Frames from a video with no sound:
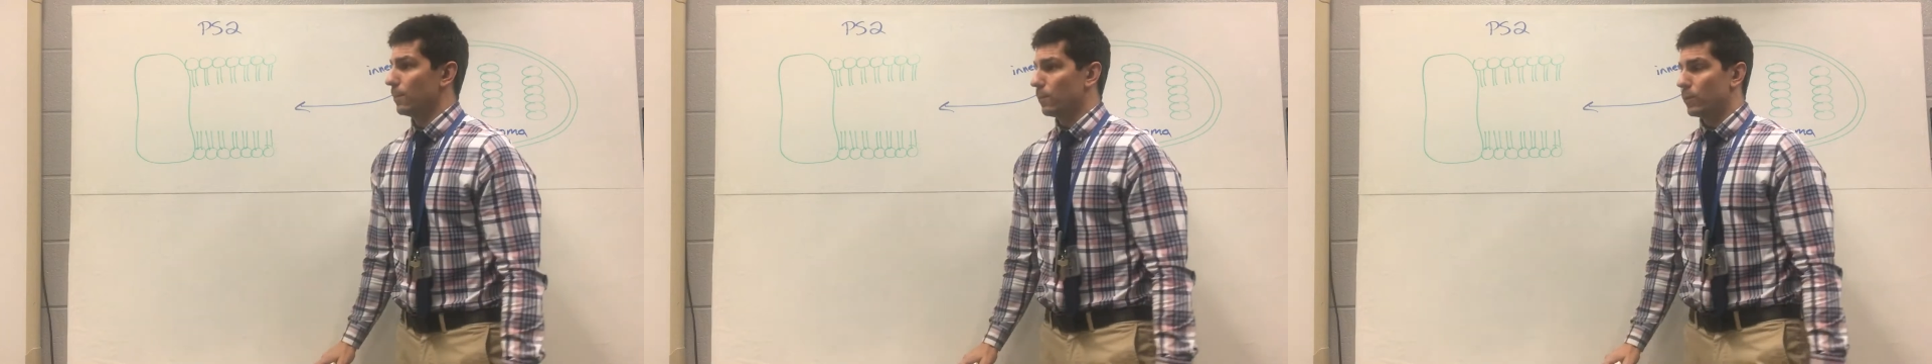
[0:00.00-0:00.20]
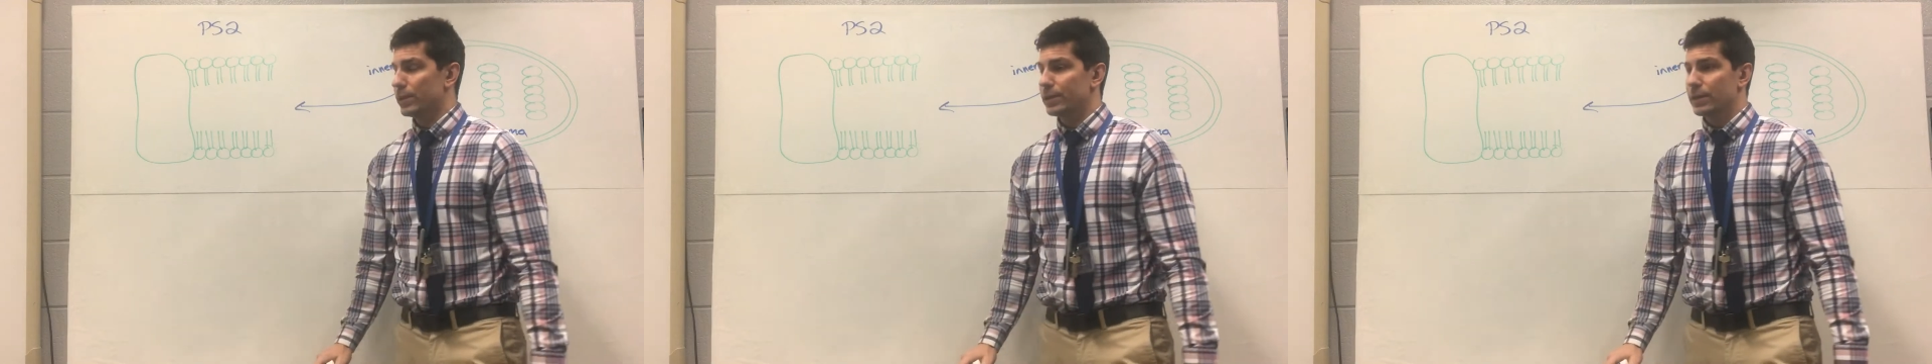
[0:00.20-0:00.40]

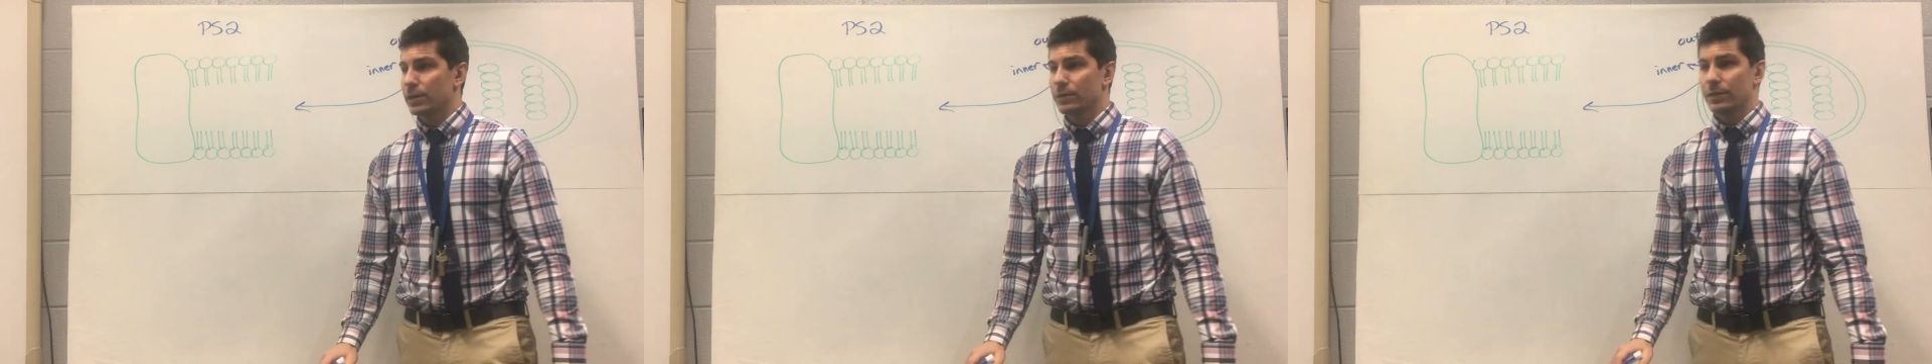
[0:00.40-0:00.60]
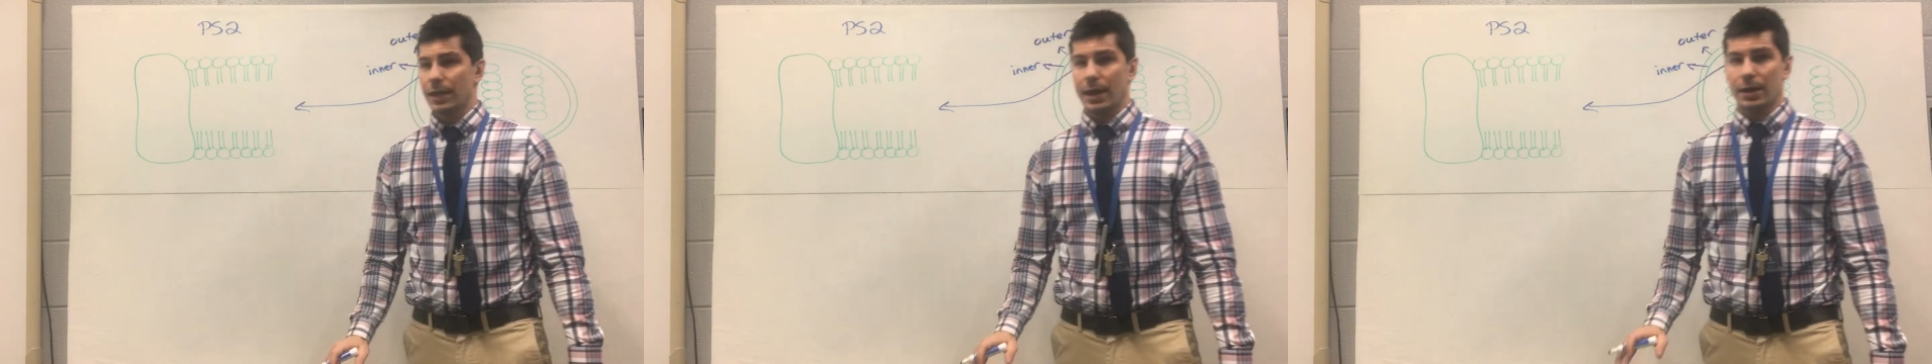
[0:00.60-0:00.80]
We
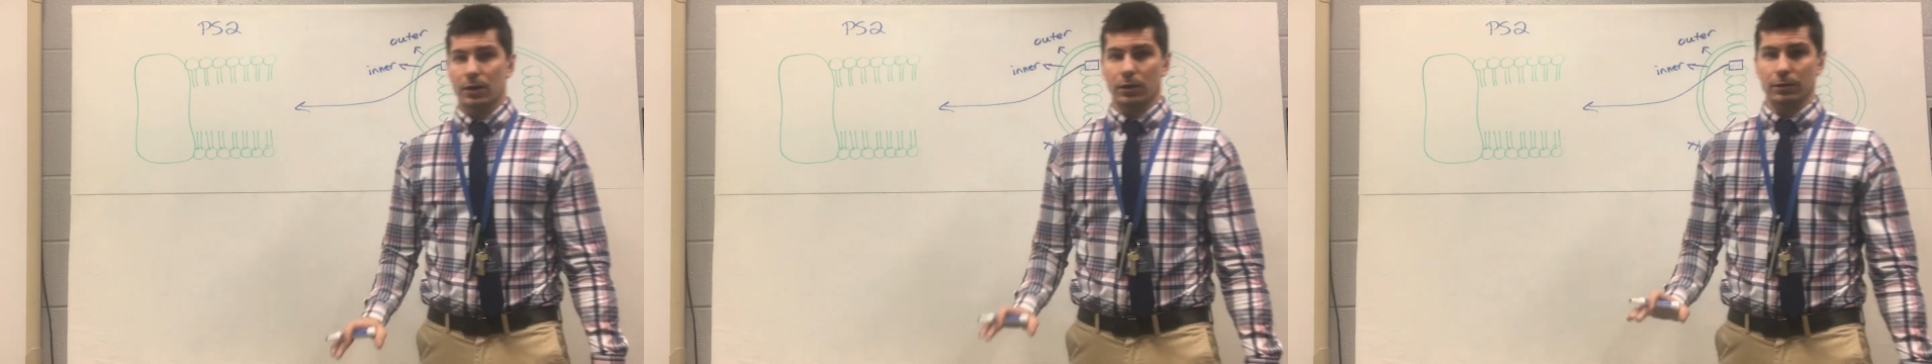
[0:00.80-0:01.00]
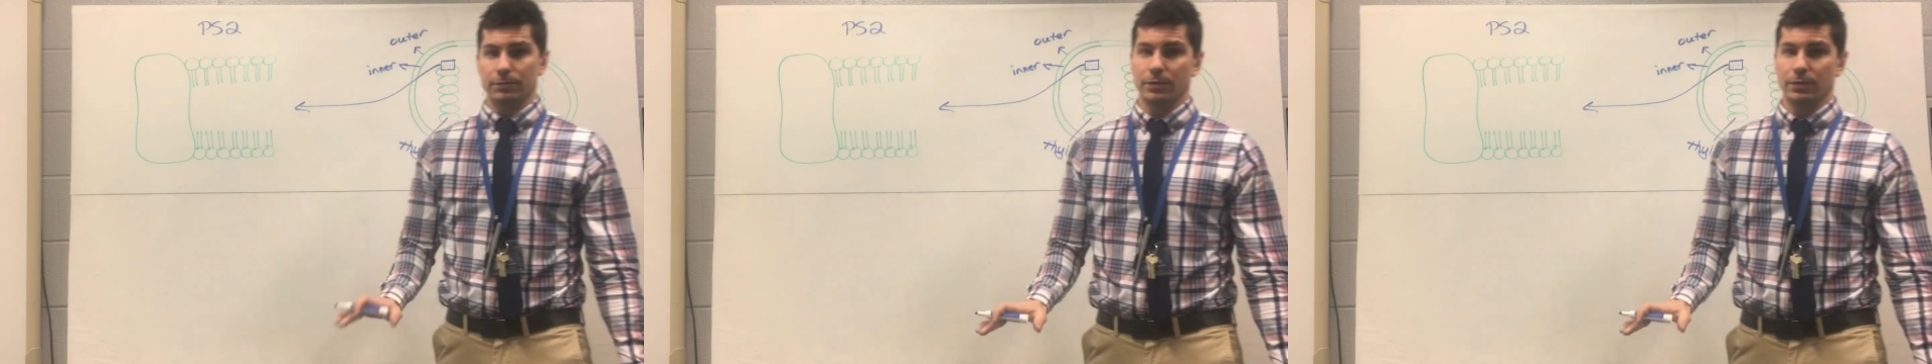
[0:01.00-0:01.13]
know that our